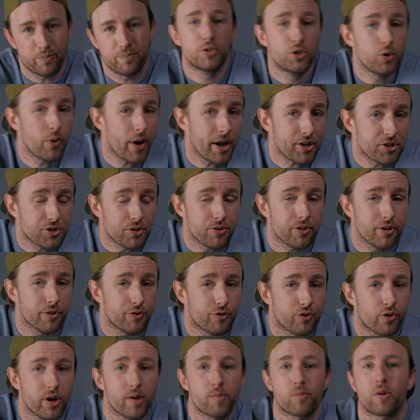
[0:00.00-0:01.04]
To answer the
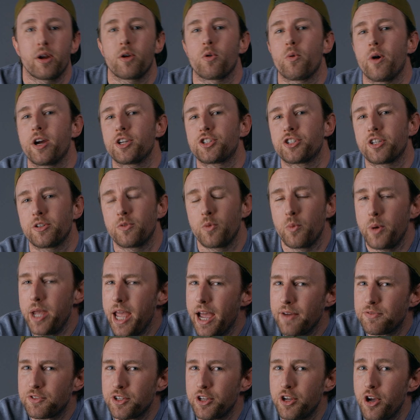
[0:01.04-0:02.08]
frame rate question, we
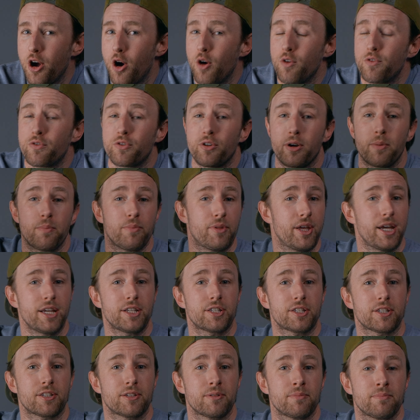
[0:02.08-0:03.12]
have to go from
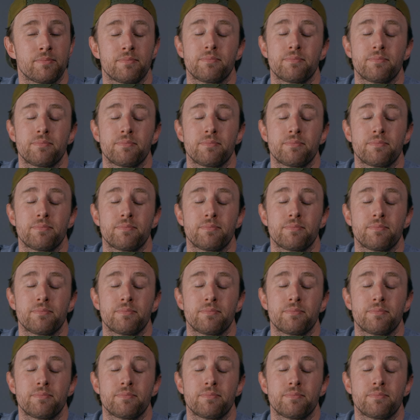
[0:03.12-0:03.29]
this